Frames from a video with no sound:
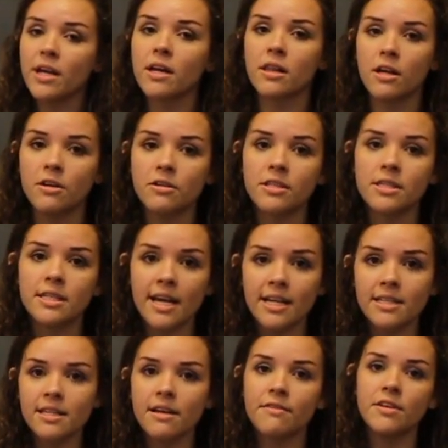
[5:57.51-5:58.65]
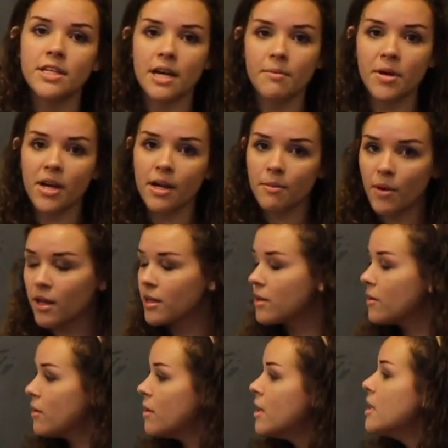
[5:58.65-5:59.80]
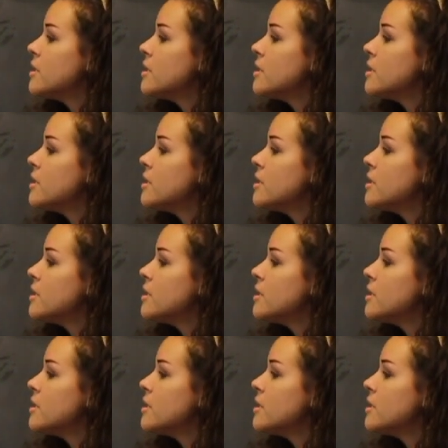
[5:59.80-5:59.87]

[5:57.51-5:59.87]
and closed states of the dimeric molecule.